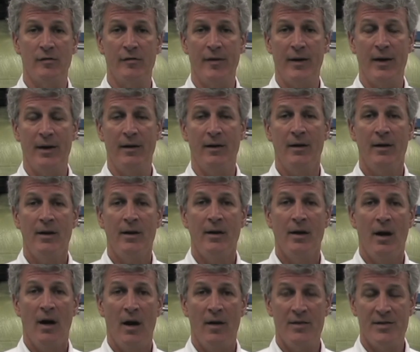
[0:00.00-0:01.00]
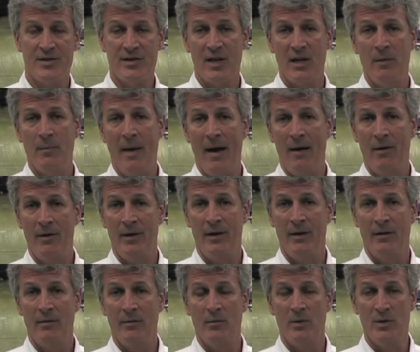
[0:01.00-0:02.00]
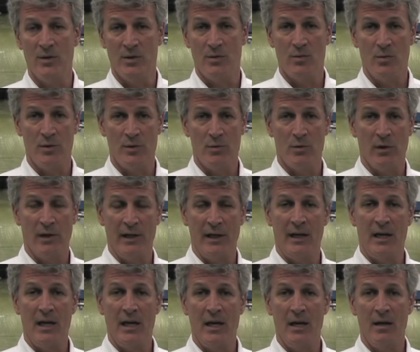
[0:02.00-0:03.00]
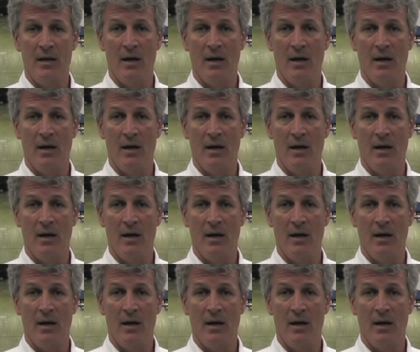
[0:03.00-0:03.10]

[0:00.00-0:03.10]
fit. The skid mounting was really key.